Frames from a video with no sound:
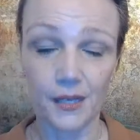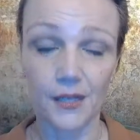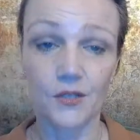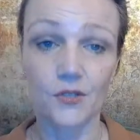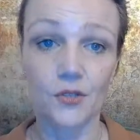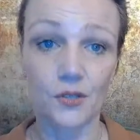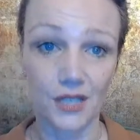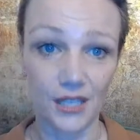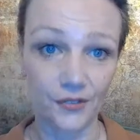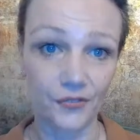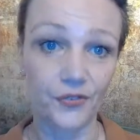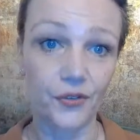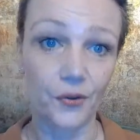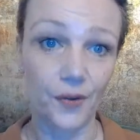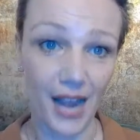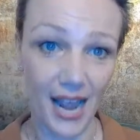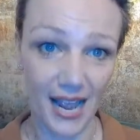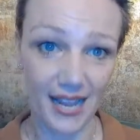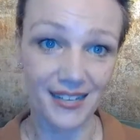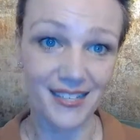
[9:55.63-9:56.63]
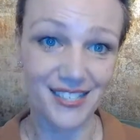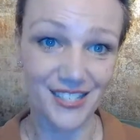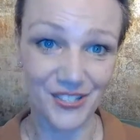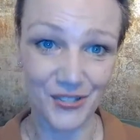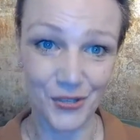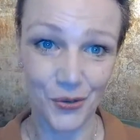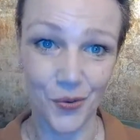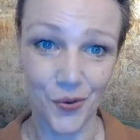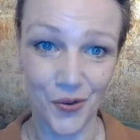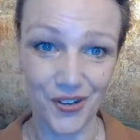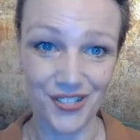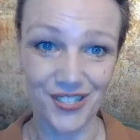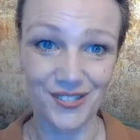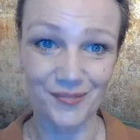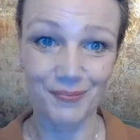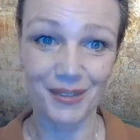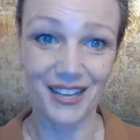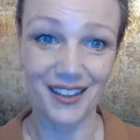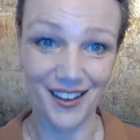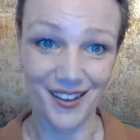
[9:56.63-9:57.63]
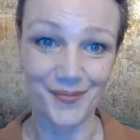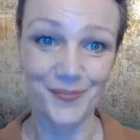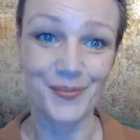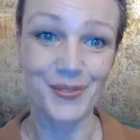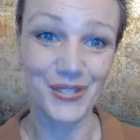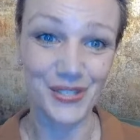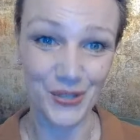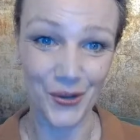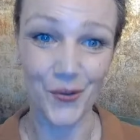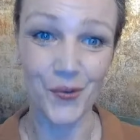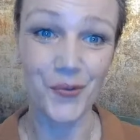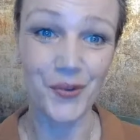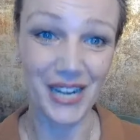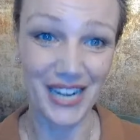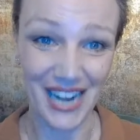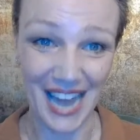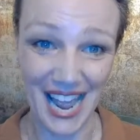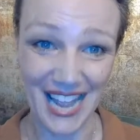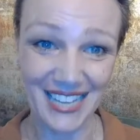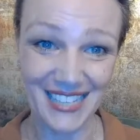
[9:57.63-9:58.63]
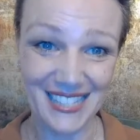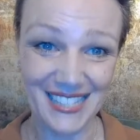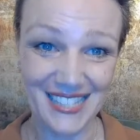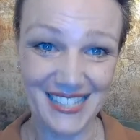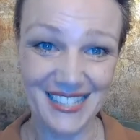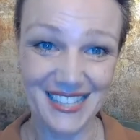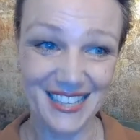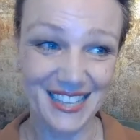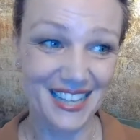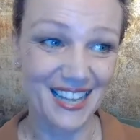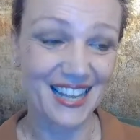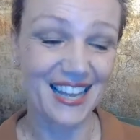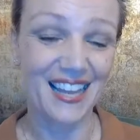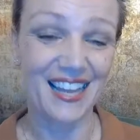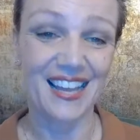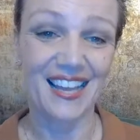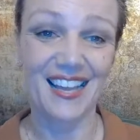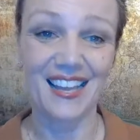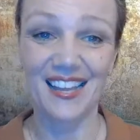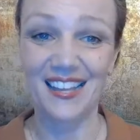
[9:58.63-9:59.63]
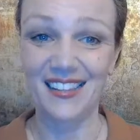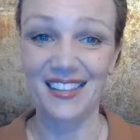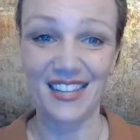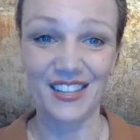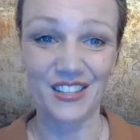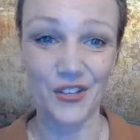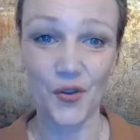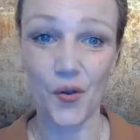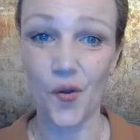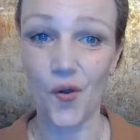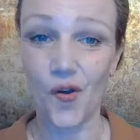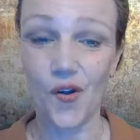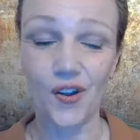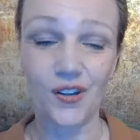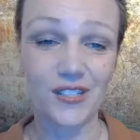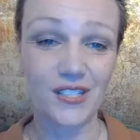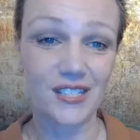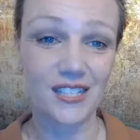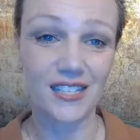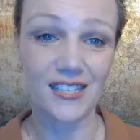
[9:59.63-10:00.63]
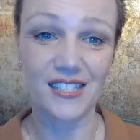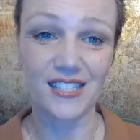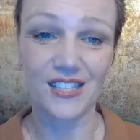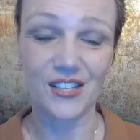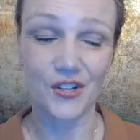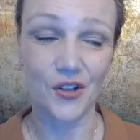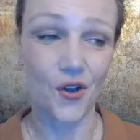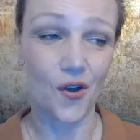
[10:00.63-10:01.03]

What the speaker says: So if your anxious horse becomes so relaxed that the horse is,